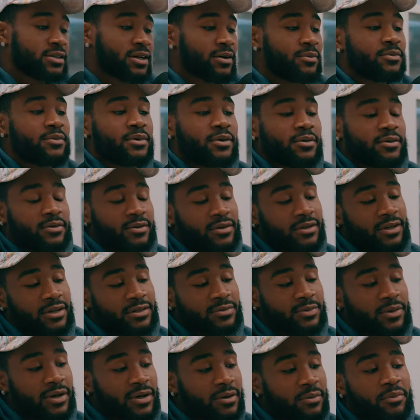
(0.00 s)
I'm that's
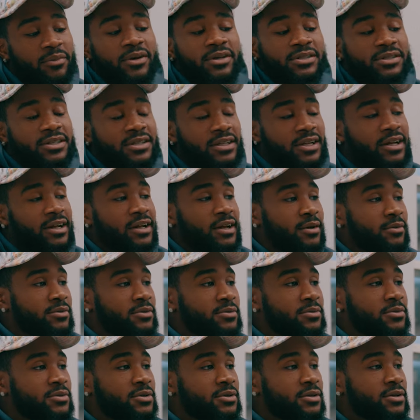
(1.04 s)
probably the best thing that happened
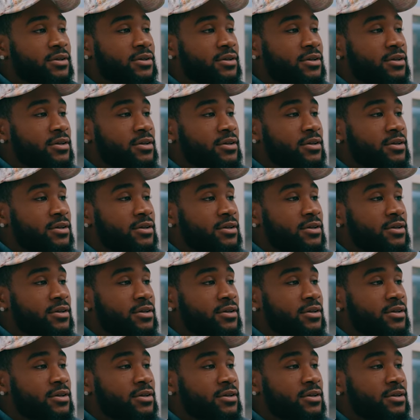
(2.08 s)
to me.